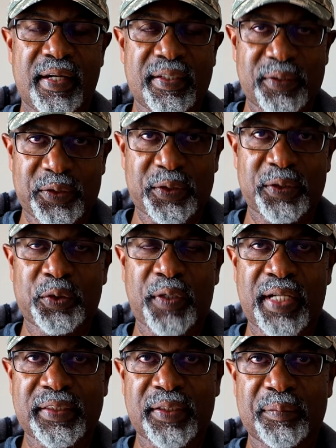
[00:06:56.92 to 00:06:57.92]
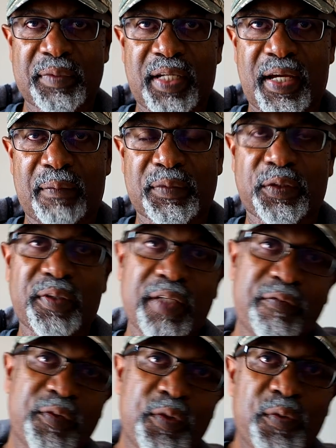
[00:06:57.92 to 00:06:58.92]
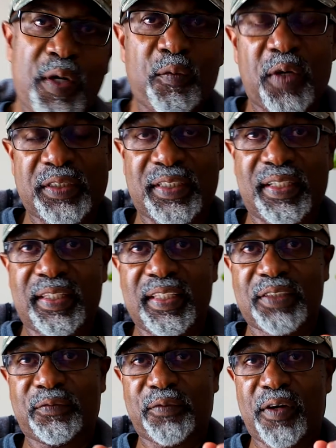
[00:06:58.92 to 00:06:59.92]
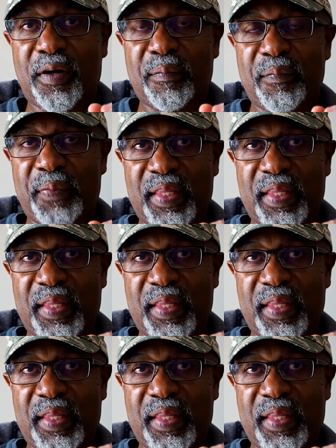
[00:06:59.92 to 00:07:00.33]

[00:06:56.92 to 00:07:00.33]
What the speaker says: You should try it sometime. So if you are watching this from